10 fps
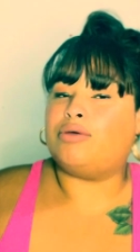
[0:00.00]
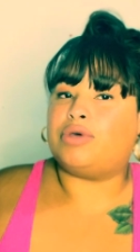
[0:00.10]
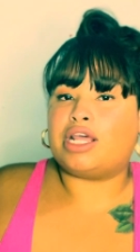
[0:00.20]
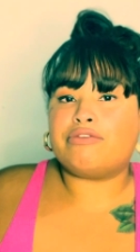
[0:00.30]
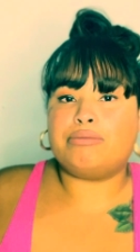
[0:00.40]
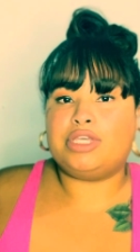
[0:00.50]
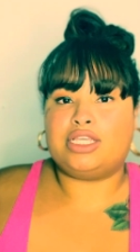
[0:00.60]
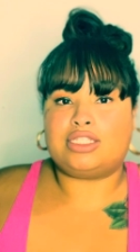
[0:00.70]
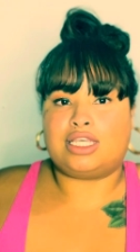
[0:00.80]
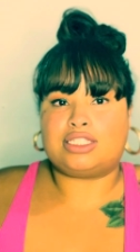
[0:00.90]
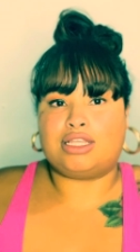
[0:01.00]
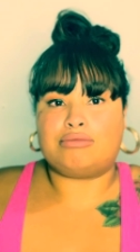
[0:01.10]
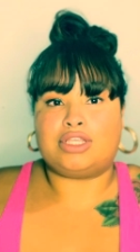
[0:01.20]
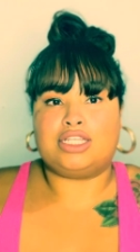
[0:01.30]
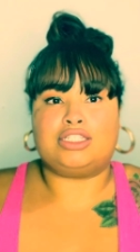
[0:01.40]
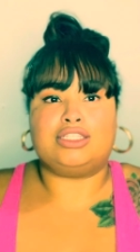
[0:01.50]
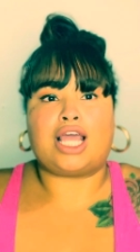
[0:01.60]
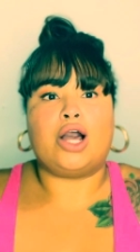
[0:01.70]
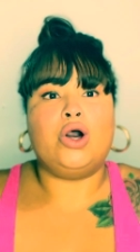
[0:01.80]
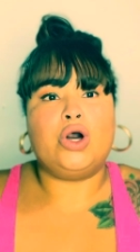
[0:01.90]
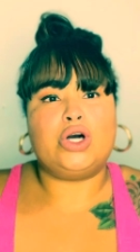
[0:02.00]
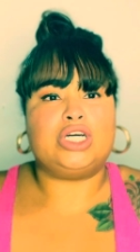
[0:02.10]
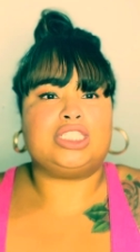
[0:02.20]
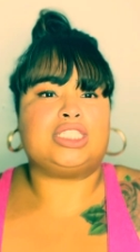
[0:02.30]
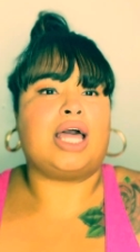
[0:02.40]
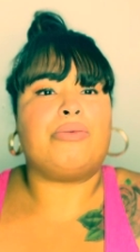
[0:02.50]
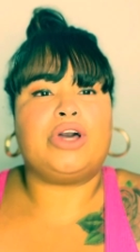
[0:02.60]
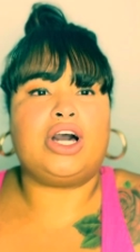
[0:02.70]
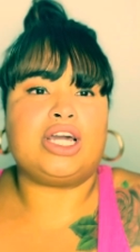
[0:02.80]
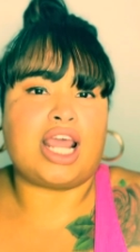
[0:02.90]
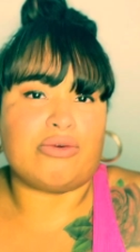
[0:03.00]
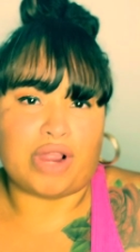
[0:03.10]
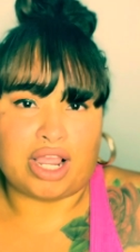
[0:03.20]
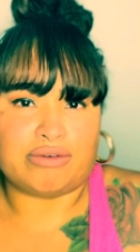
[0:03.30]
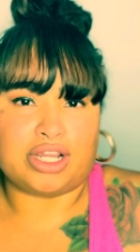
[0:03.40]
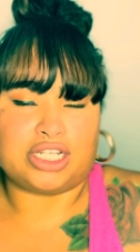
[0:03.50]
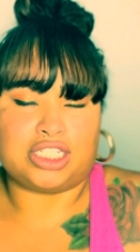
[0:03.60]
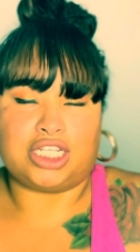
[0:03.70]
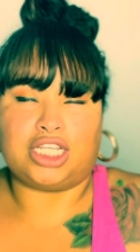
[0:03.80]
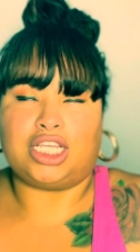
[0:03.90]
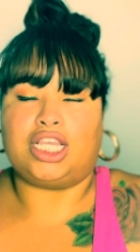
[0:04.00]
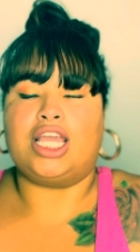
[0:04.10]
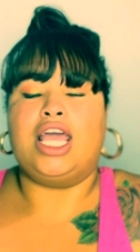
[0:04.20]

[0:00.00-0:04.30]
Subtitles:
Whenever Biggie says something, she's like, oh, stop with all that rah rah shit